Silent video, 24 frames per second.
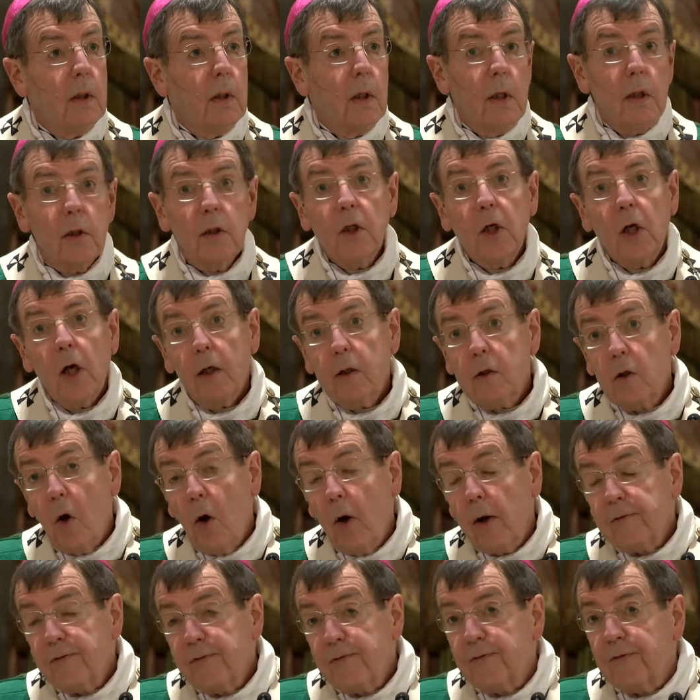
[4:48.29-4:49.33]
and cut
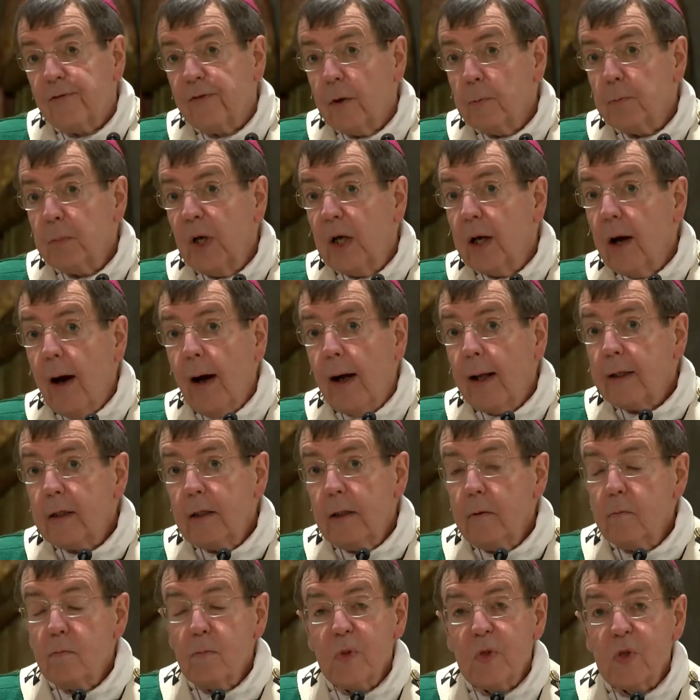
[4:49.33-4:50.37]
off from God
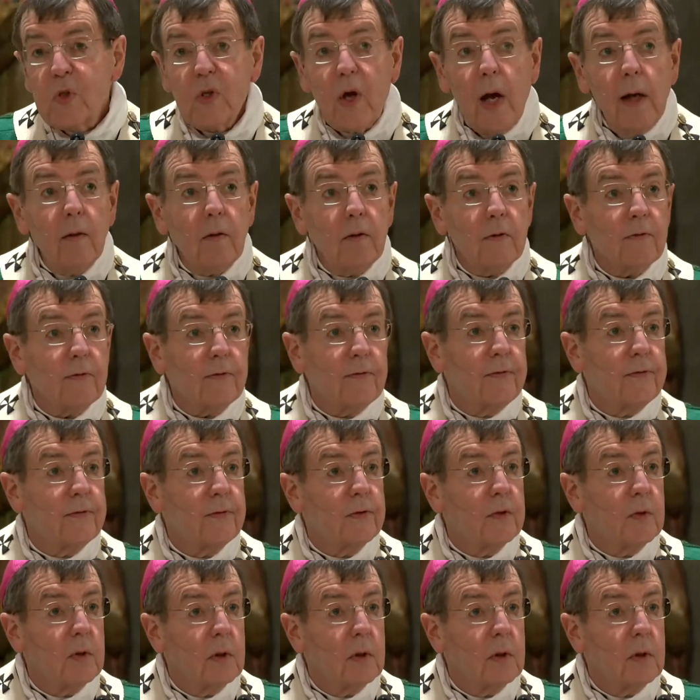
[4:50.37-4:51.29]
Himself